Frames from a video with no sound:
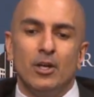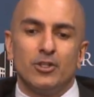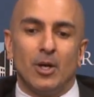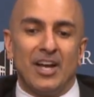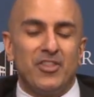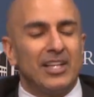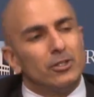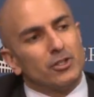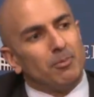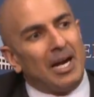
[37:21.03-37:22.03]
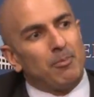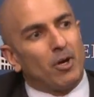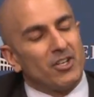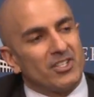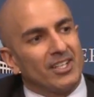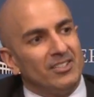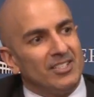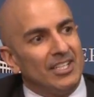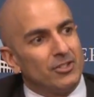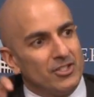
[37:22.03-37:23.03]
So I think there's a bipartisan
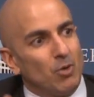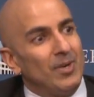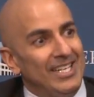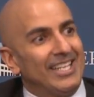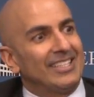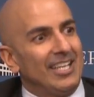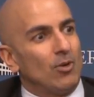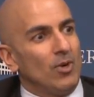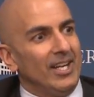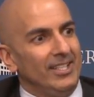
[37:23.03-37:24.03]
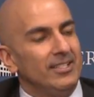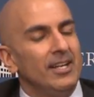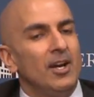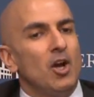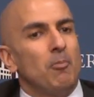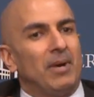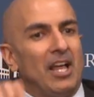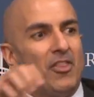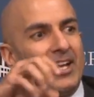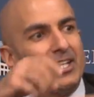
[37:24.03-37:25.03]
consensus that we need to get that right, but
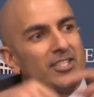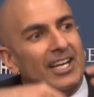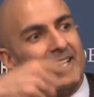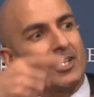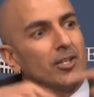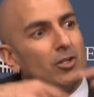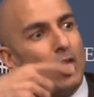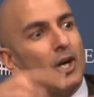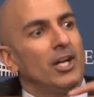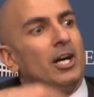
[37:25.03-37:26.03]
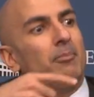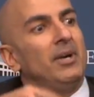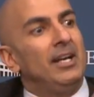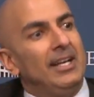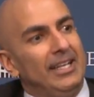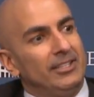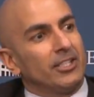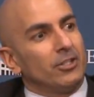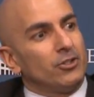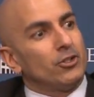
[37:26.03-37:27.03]
I think it's getting caught up in the
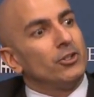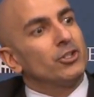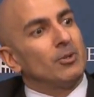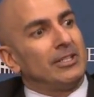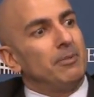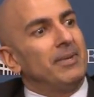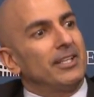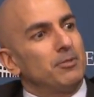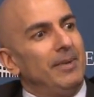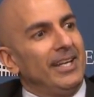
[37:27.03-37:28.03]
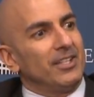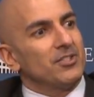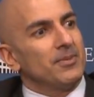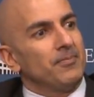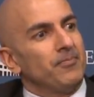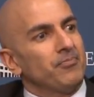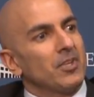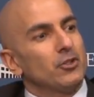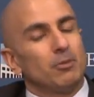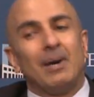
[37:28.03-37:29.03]
concerns around the biggest banks.
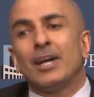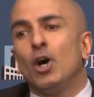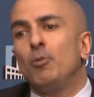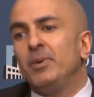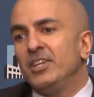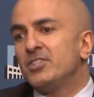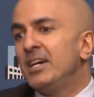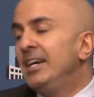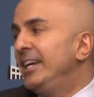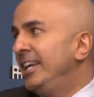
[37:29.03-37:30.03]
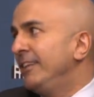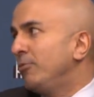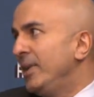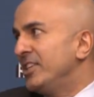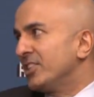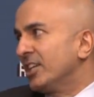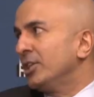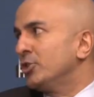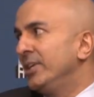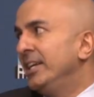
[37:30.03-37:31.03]
So my hope is if we as a
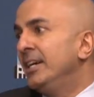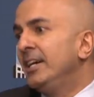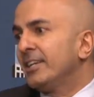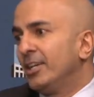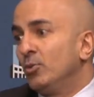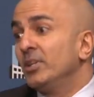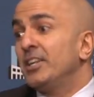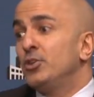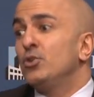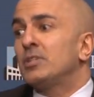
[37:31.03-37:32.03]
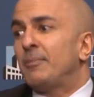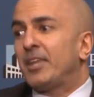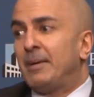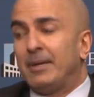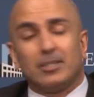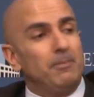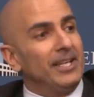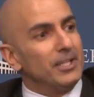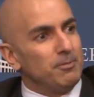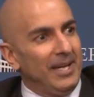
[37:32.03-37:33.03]
country can really do something about the
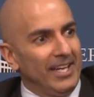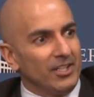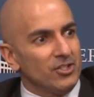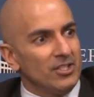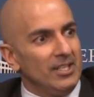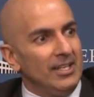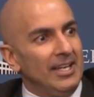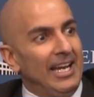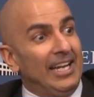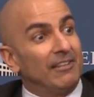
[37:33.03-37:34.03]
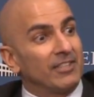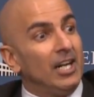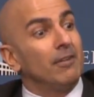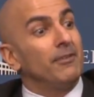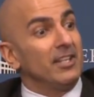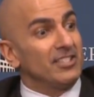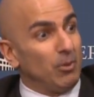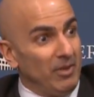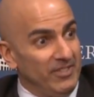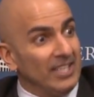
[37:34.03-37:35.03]
biggest banks and have confidence that
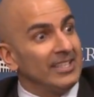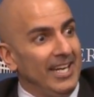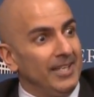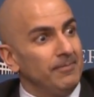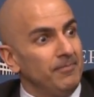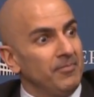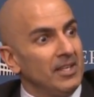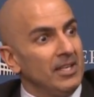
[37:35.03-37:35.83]
we've done that,